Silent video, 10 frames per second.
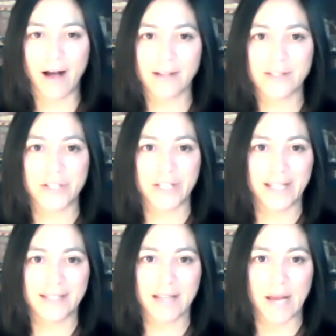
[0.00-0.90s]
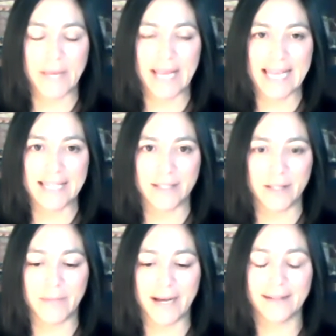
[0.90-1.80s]
of oxygen that's coming into
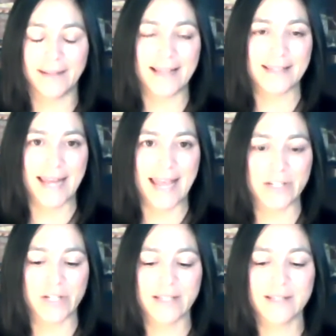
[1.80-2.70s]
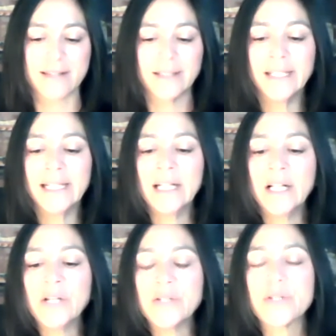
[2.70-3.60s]
the bottle as it ages.
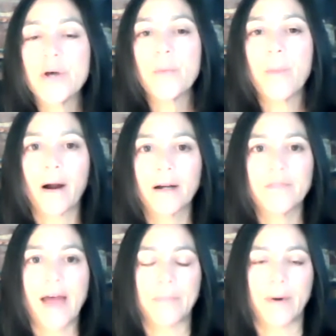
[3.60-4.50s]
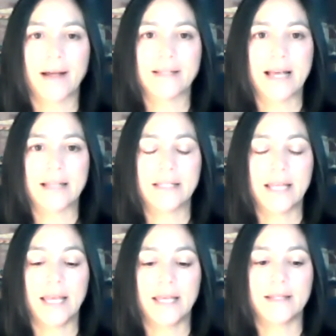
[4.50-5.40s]
So part of that process
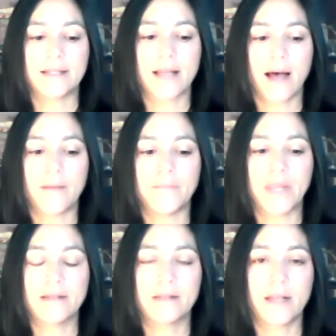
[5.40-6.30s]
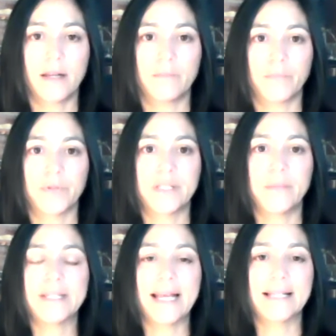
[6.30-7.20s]
is that it
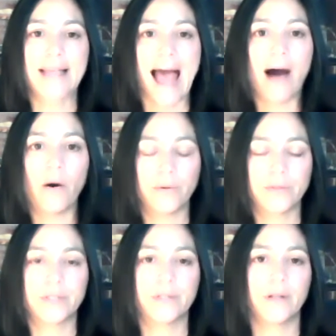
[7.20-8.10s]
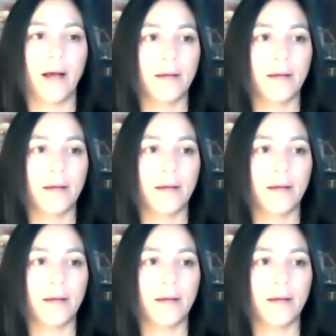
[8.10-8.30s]
precipitates out,